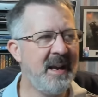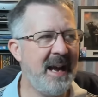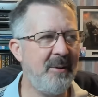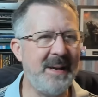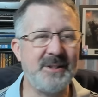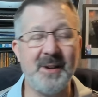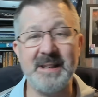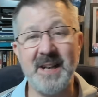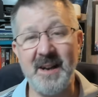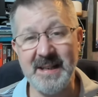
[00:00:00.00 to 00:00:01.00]
Anyway, so I
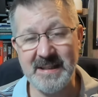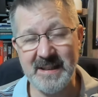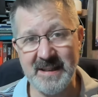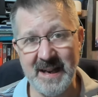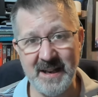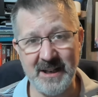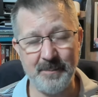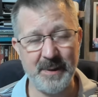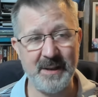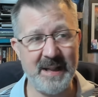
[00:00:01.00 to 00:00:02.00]
tied that
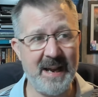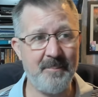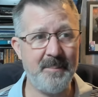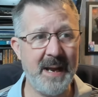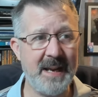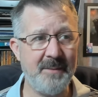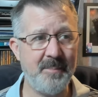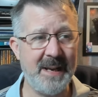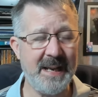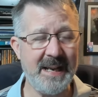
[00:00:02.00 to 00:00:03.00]
up. That made
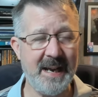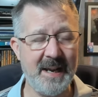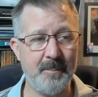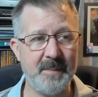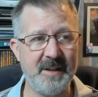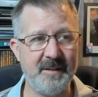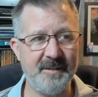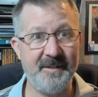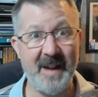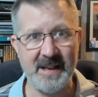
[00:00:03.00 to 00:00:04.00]
me um,
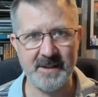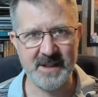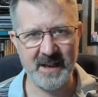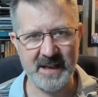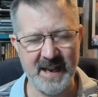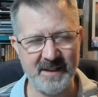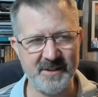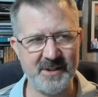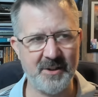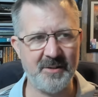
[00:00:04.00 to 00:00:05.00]
faint again.
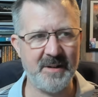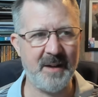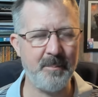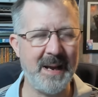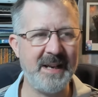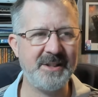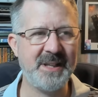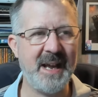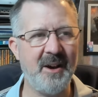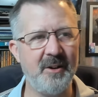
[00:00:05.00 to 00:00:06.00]
So I managed
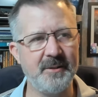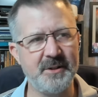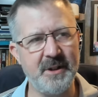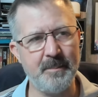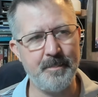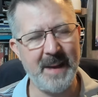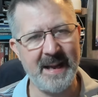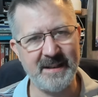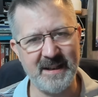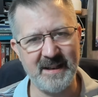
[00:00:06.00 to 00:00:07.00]
to get onto the
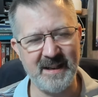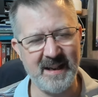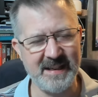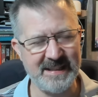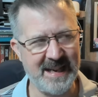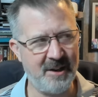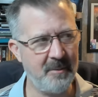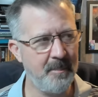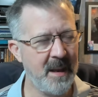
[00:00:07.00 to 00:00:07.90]
bed and lie down